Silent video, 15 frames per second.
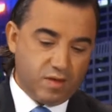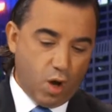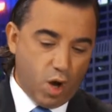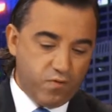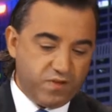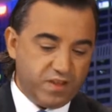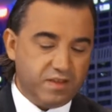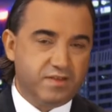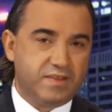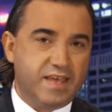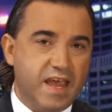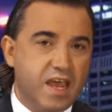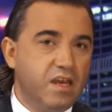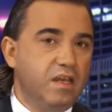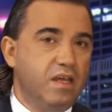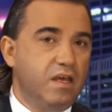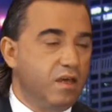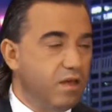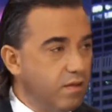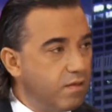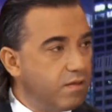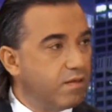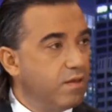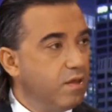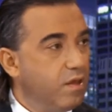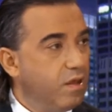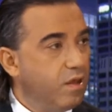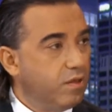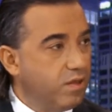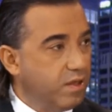over 10 years,
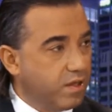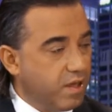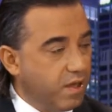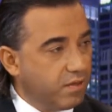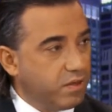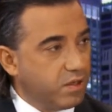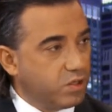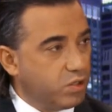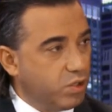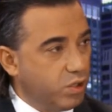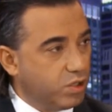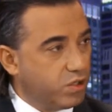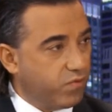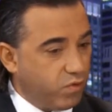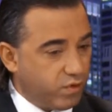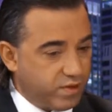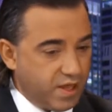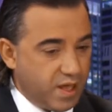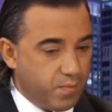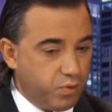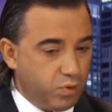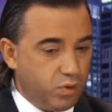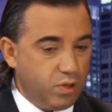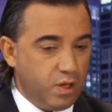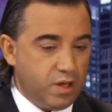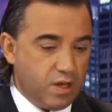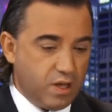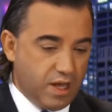the Catholic Church, for example,